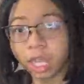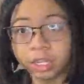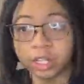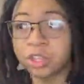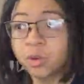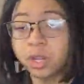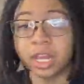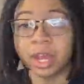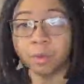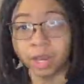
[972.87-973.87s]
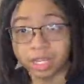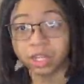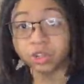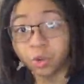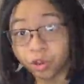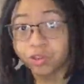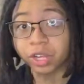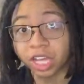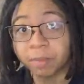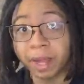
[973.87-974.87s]
this dude wasted 200
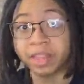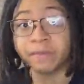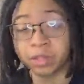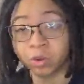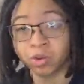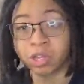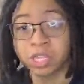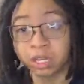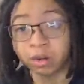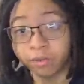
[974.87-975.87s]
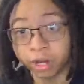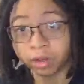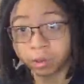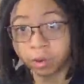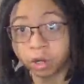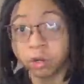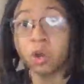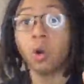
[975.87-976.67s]
gigabytes of his storage to sit in a fucking corner,